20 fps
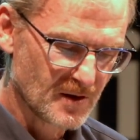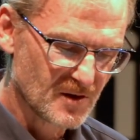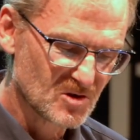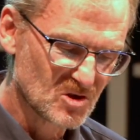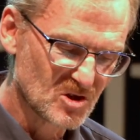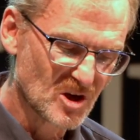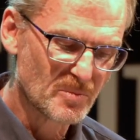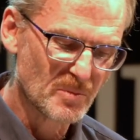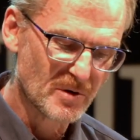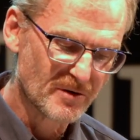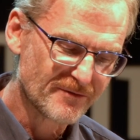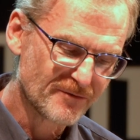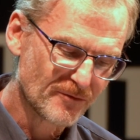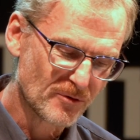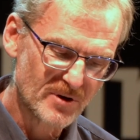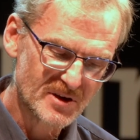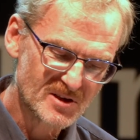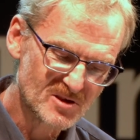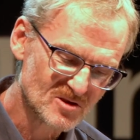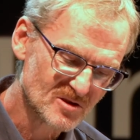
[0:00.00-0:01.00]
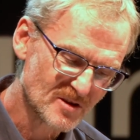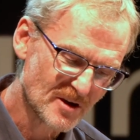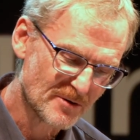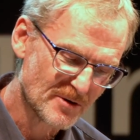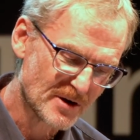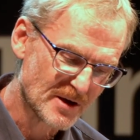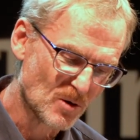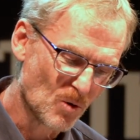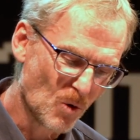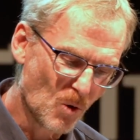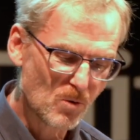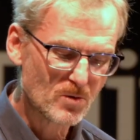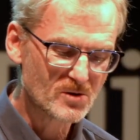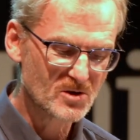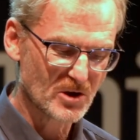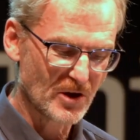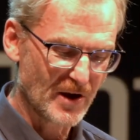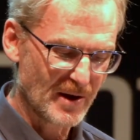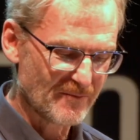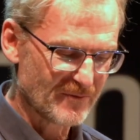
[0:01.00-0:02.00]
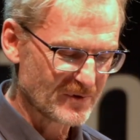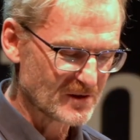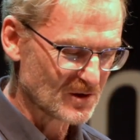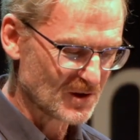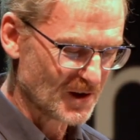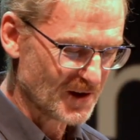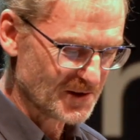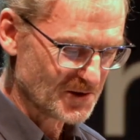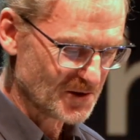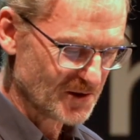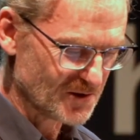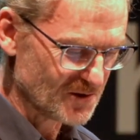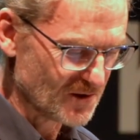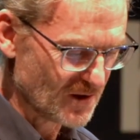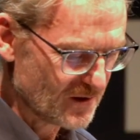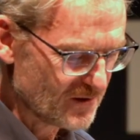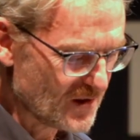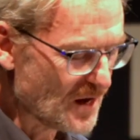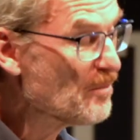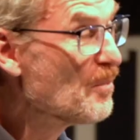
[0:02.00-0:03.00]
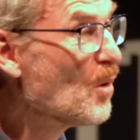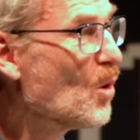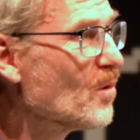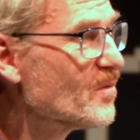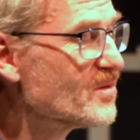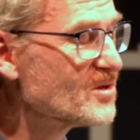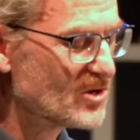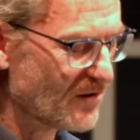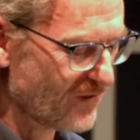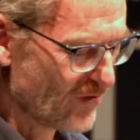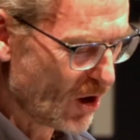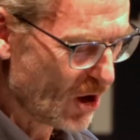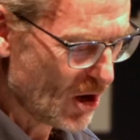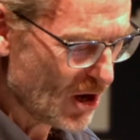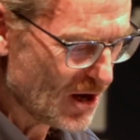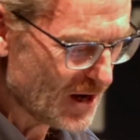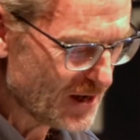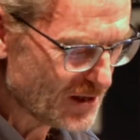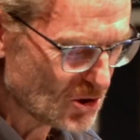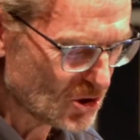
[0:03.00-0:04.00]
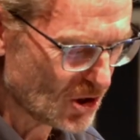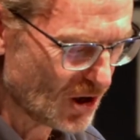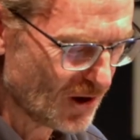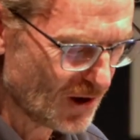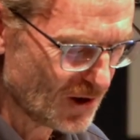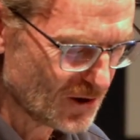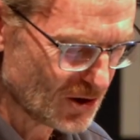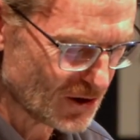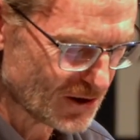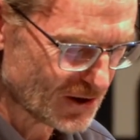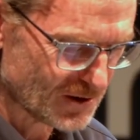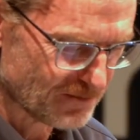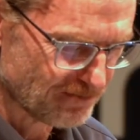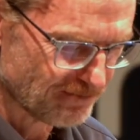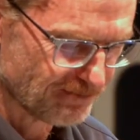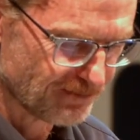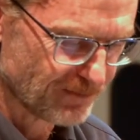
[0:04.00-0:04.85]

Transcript: Sigmund Freud's theory also emphasises the importance of early childhood